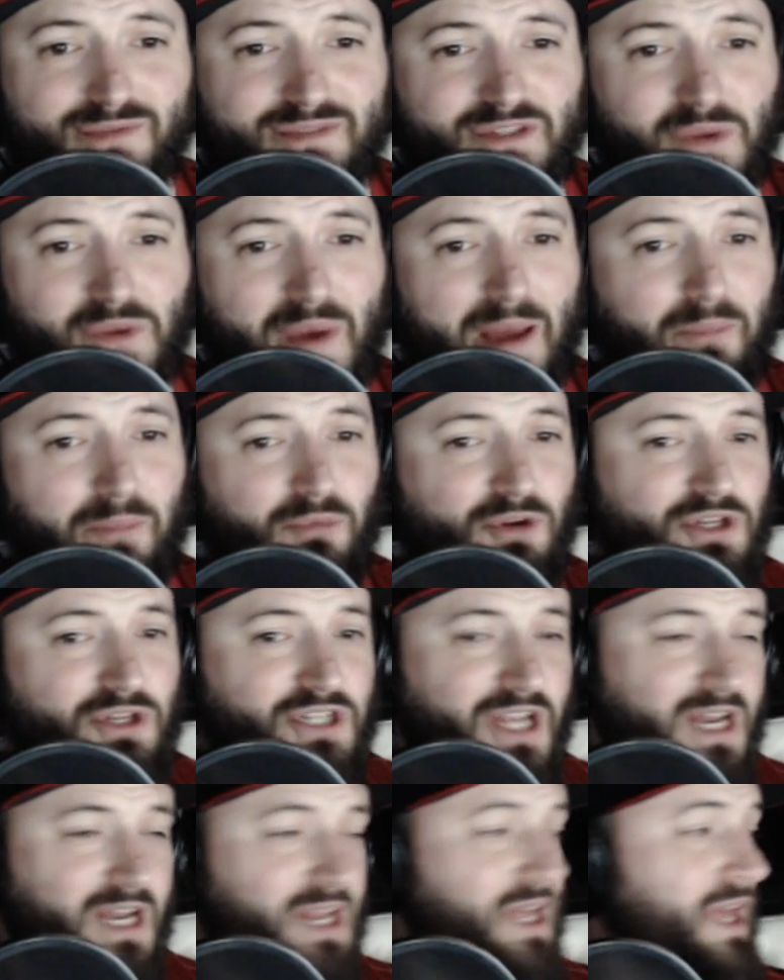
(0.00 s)
So I
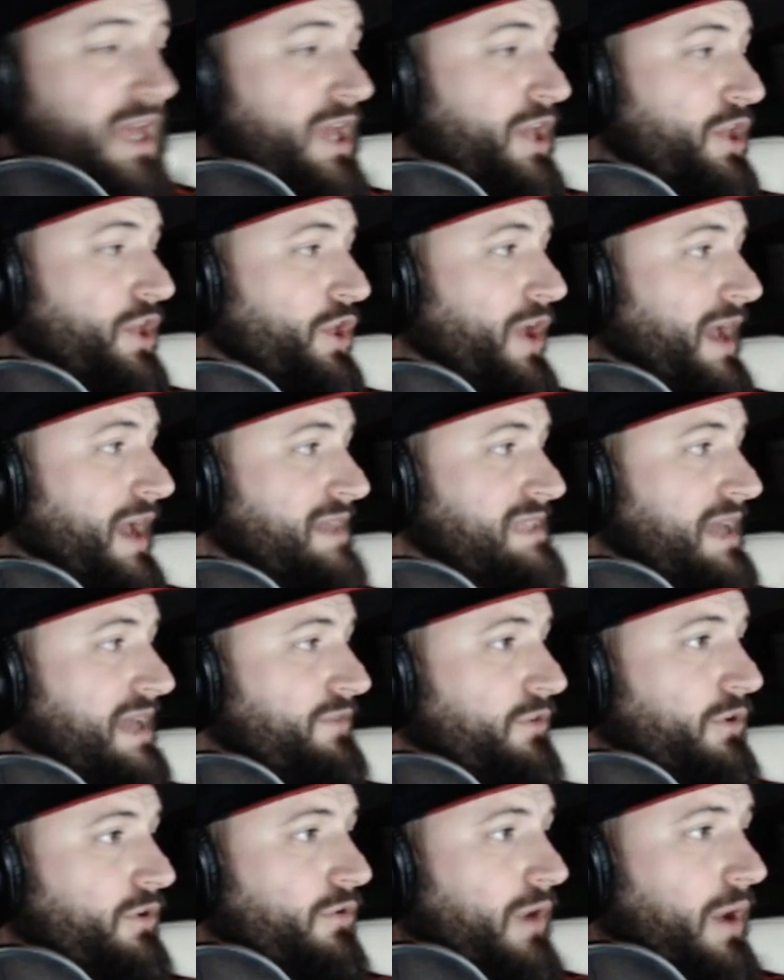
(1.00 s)
appreciate it. You guys
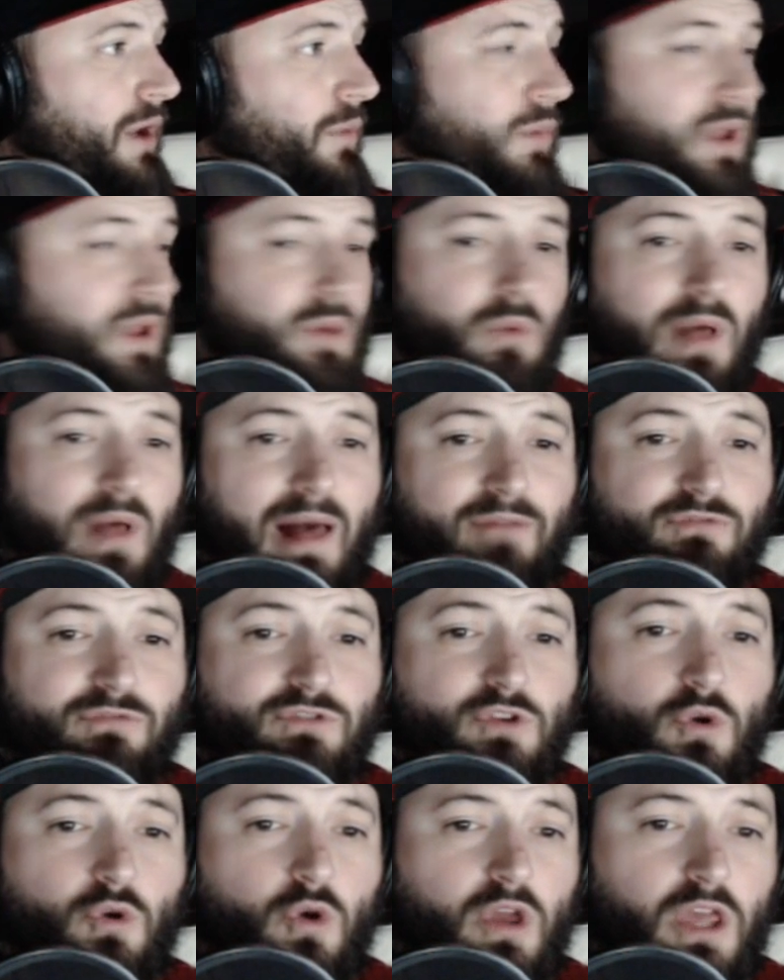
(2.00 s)
have a great week. We'll have
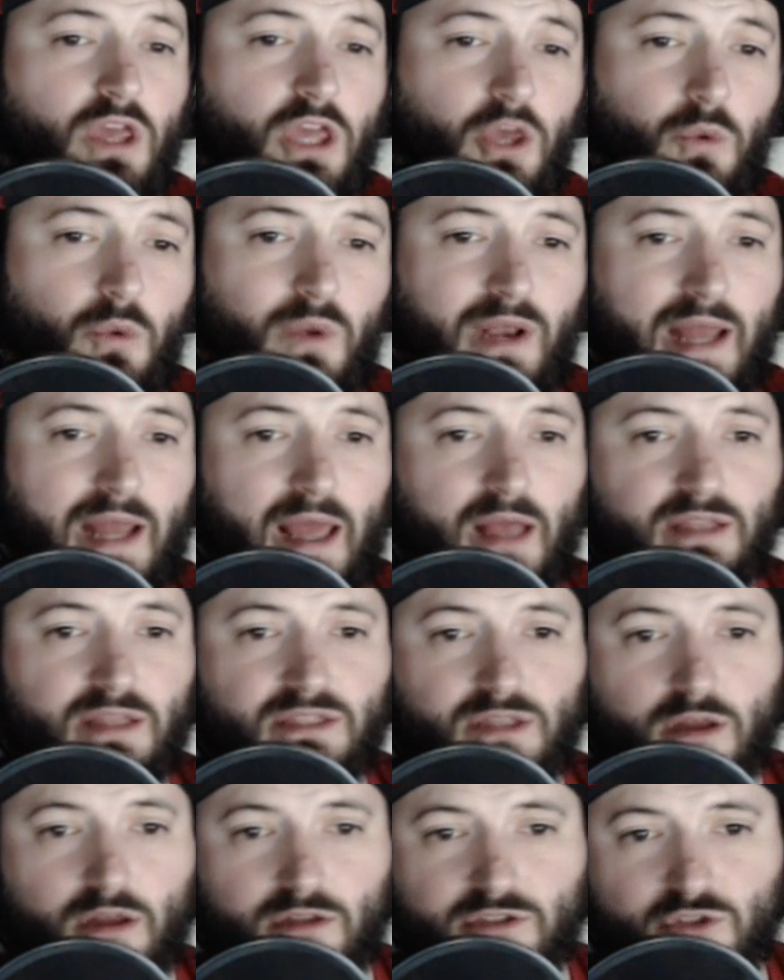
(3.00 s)

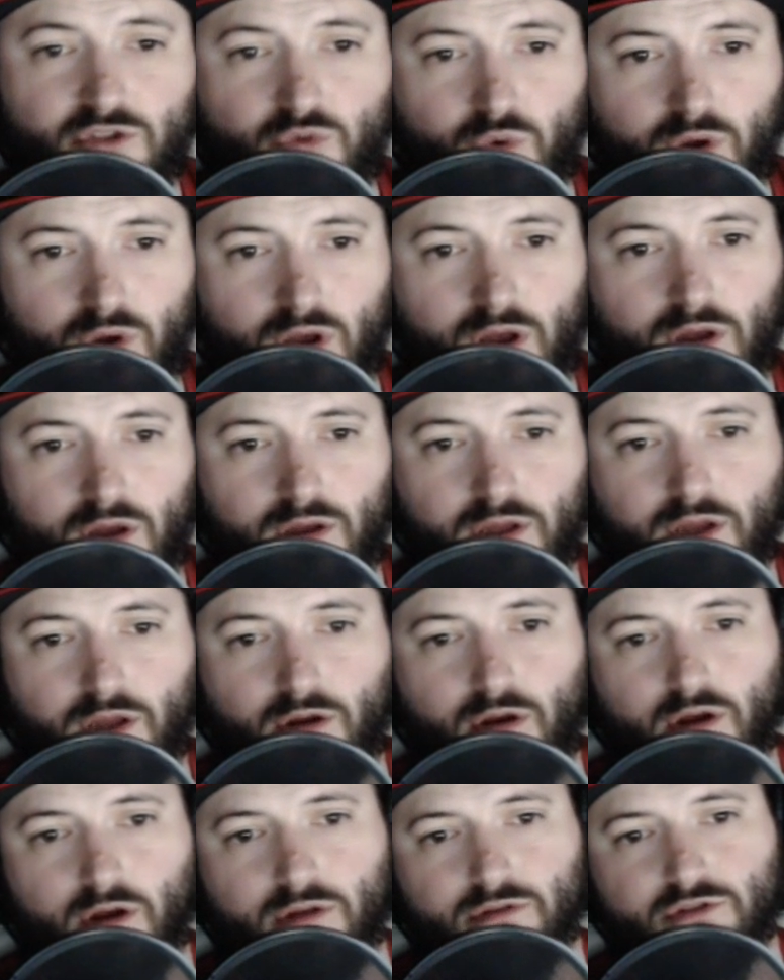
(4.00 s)
Q&A
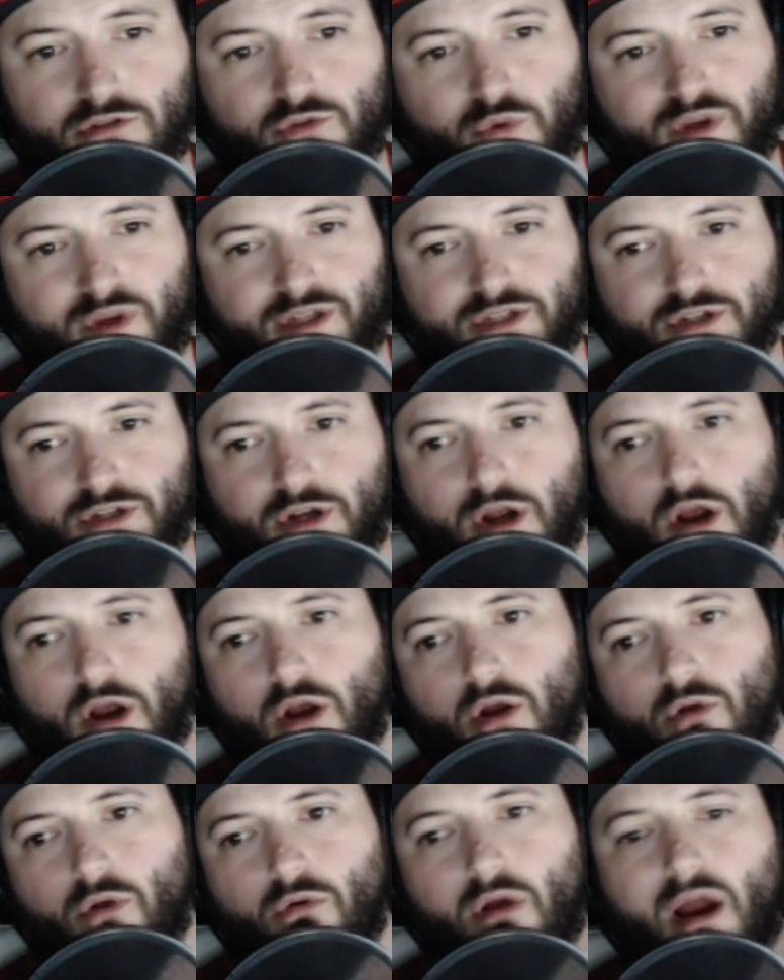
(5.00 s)
here on Twitch
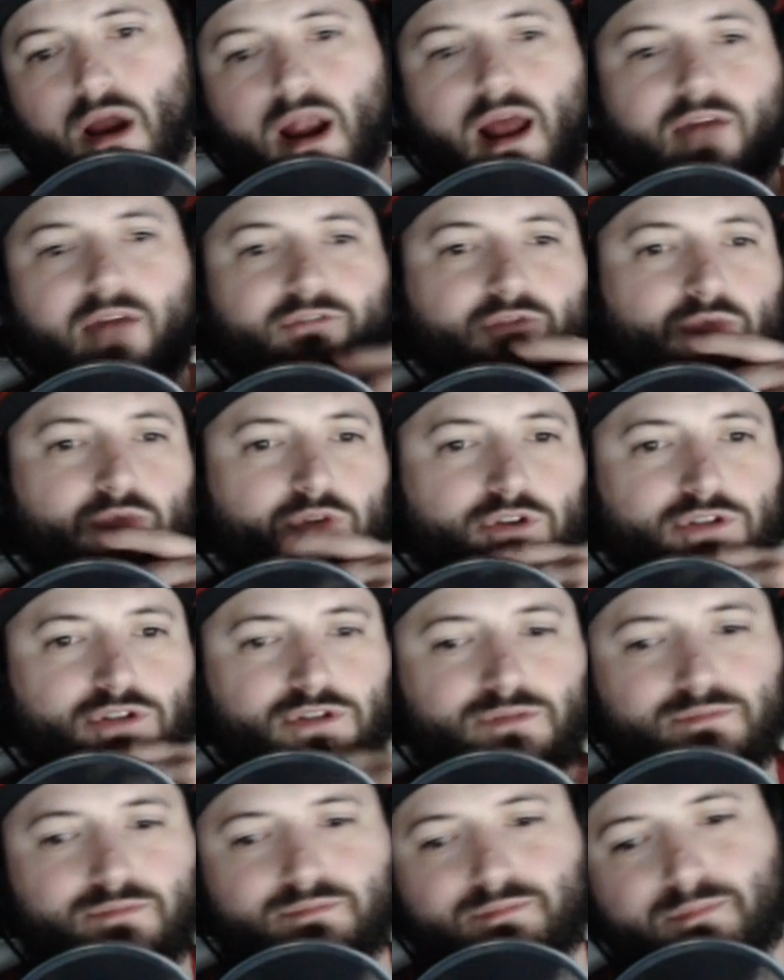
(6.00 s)
right
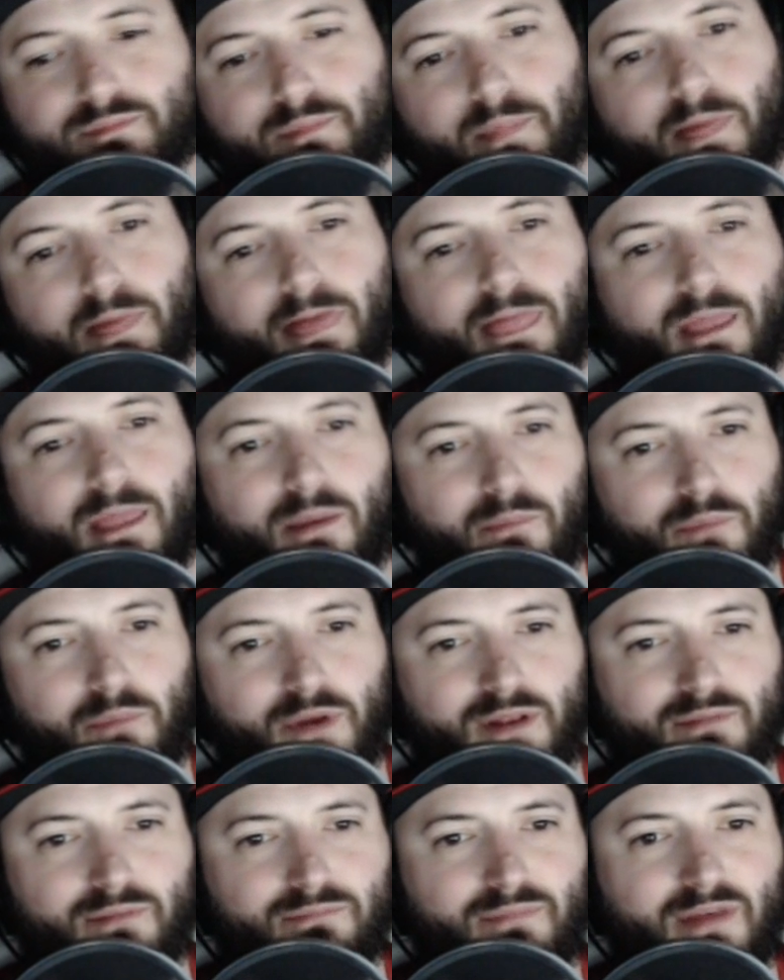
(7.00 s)
afterwards.
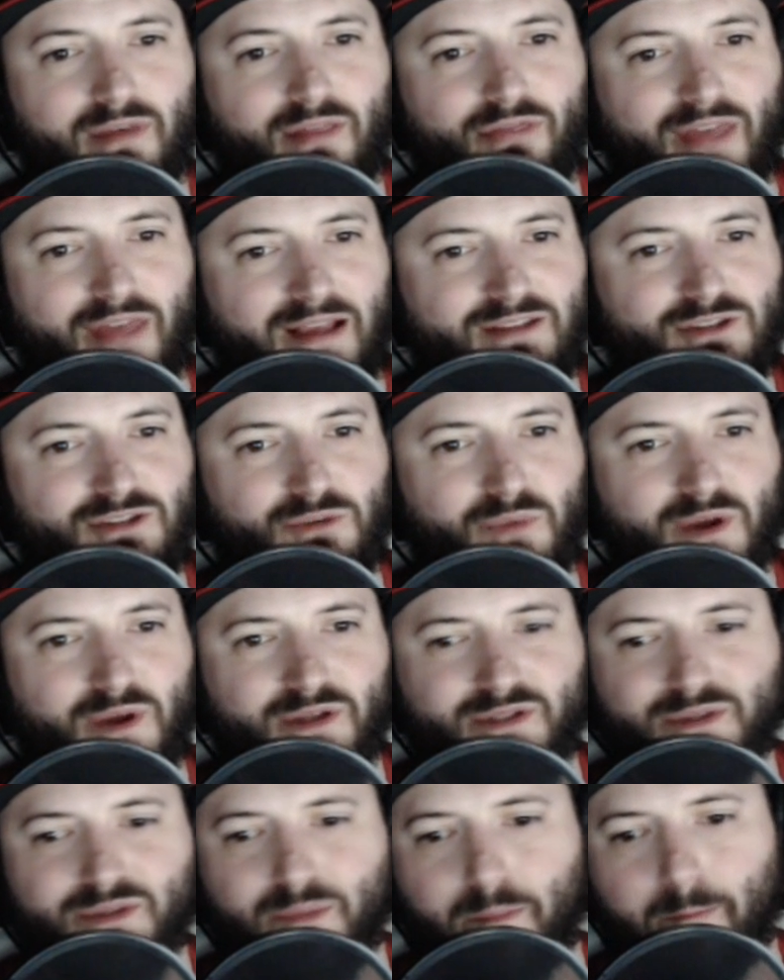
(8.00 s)
But thanks so
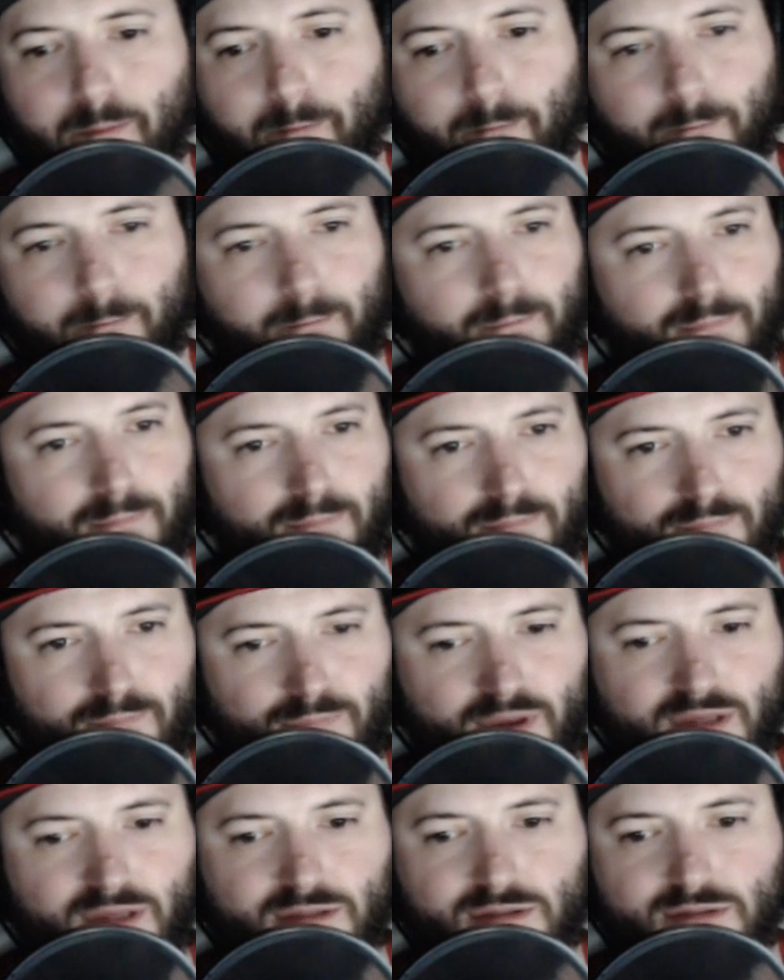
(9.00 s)
much.
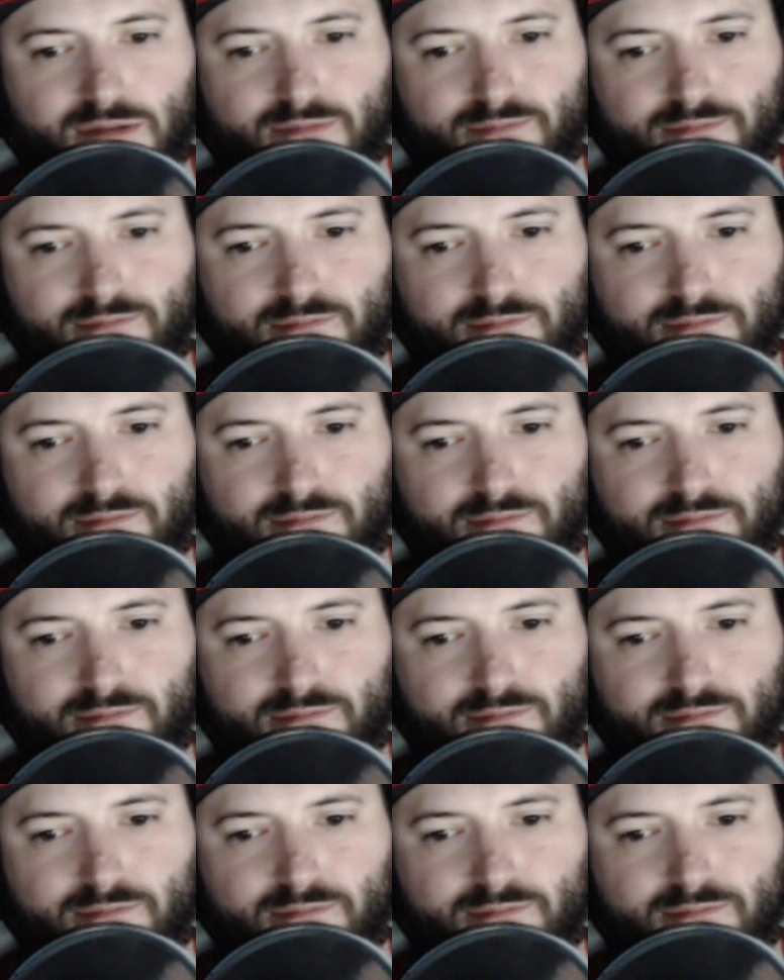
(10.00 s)
Peace.